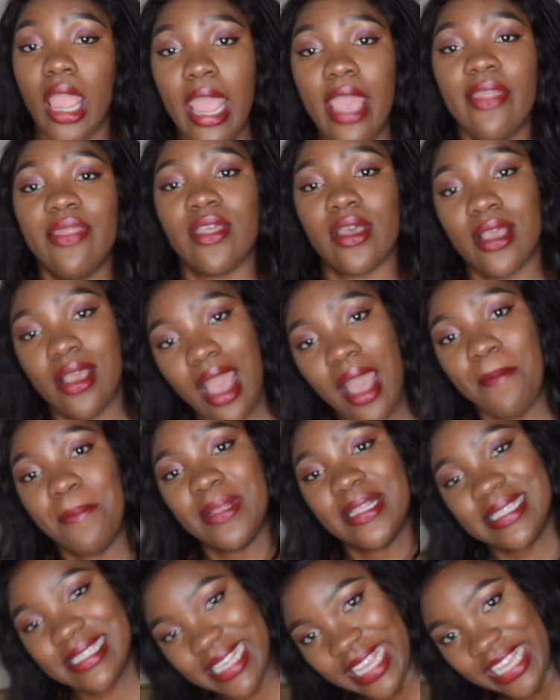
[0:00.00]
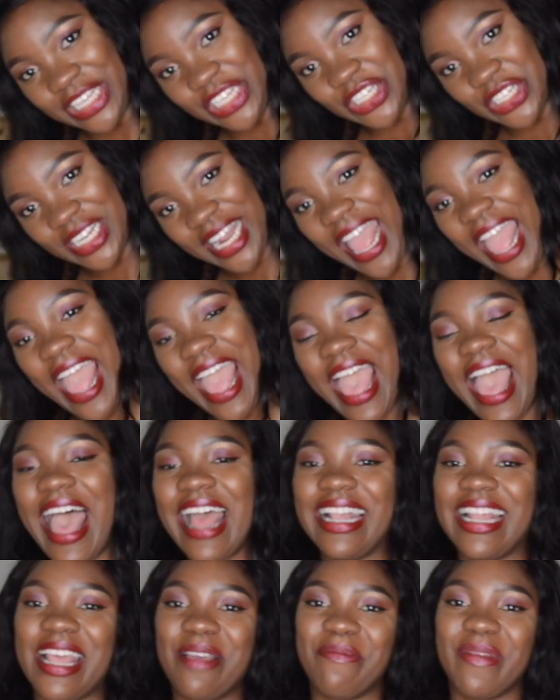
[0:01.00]
in the comment section
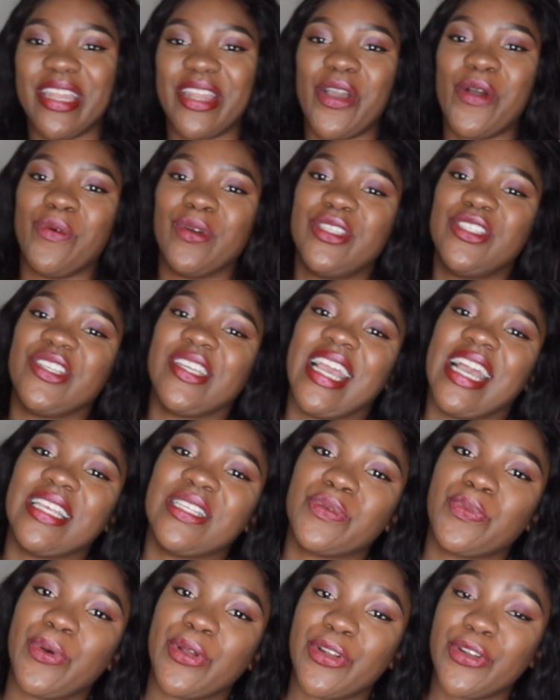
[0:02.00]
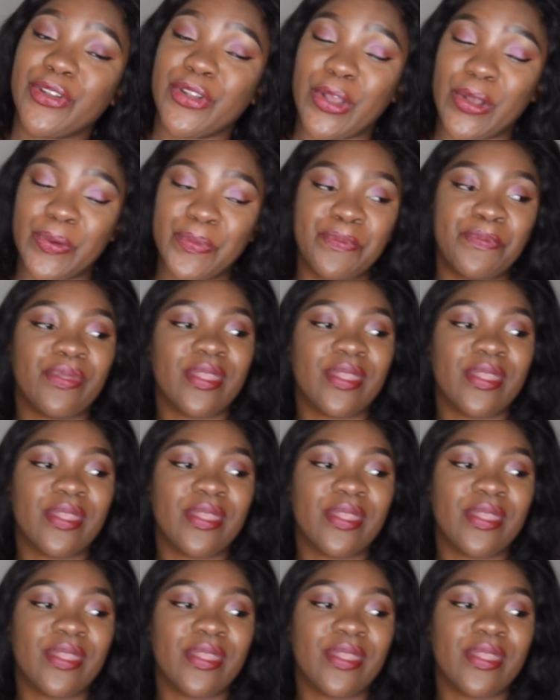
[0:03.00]
and let me know what you guys want to know.